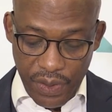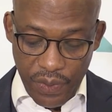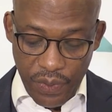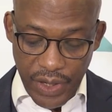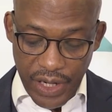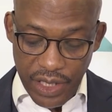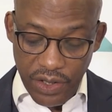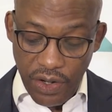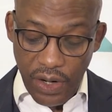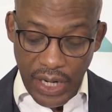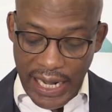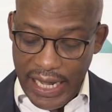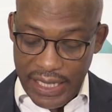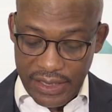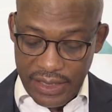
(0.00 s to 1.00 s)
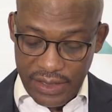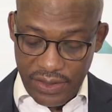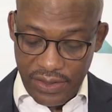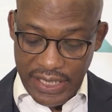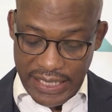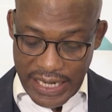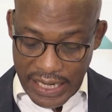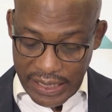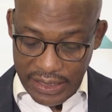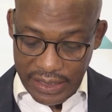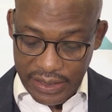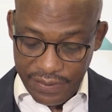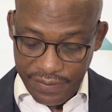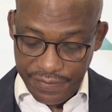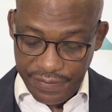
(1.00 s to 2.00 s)
We need all hands on deck,
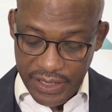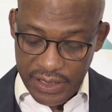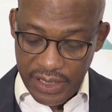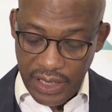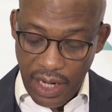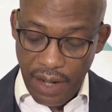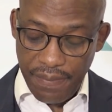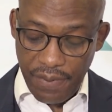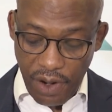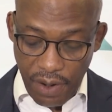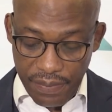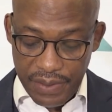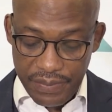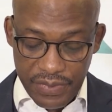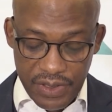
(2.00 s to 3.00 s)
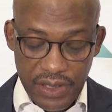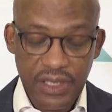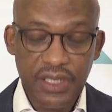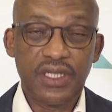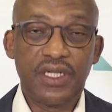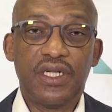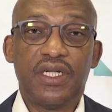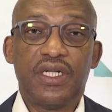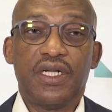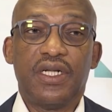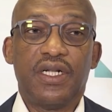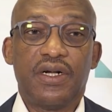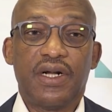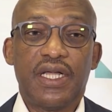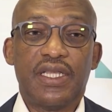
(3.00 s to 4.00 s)
fixing our problems
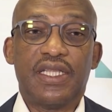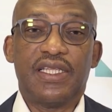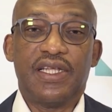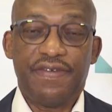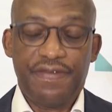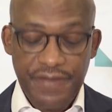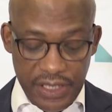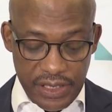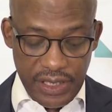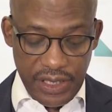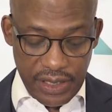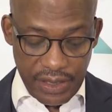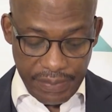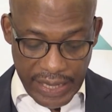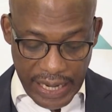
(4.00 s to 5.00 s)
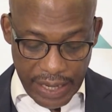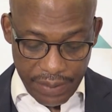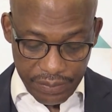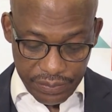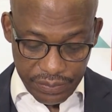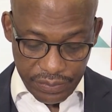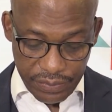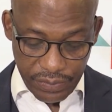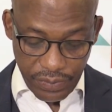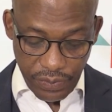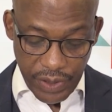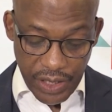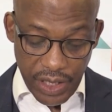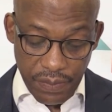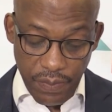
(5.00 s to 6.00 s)
rather than fixing the blame.
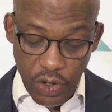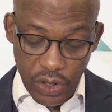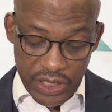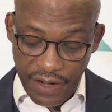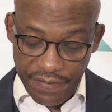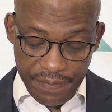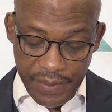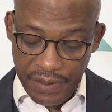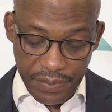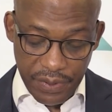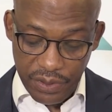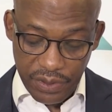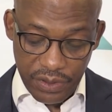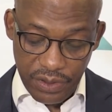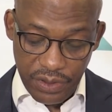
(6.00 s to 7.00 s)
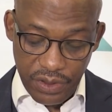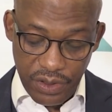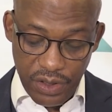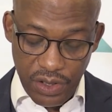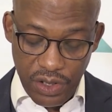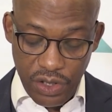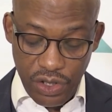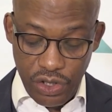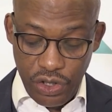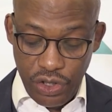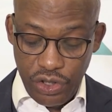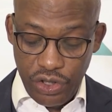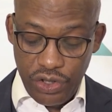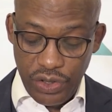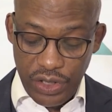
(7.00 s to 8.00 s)
We need more tough people
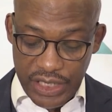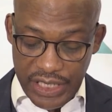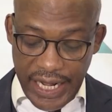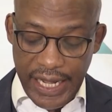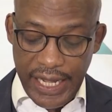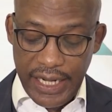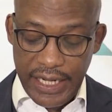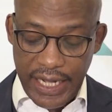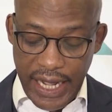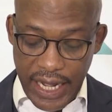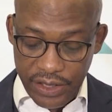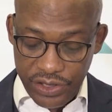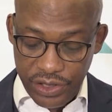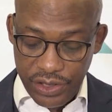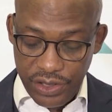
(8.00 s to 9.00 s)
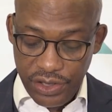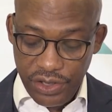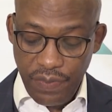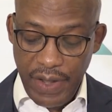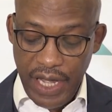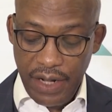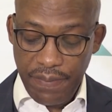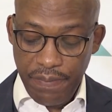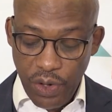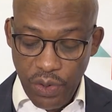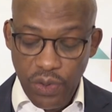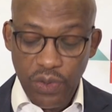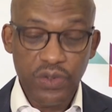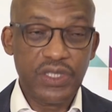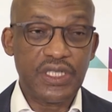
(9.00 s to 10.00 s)
to take action, to make
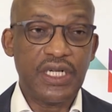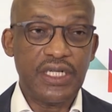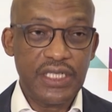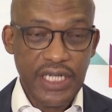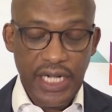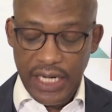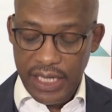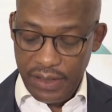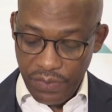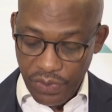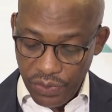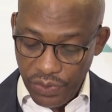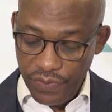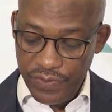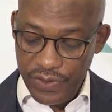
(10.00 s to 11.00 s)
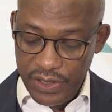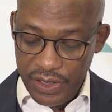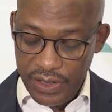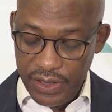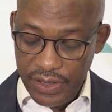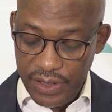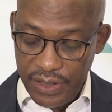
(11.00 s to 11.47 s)
bold and daring moves,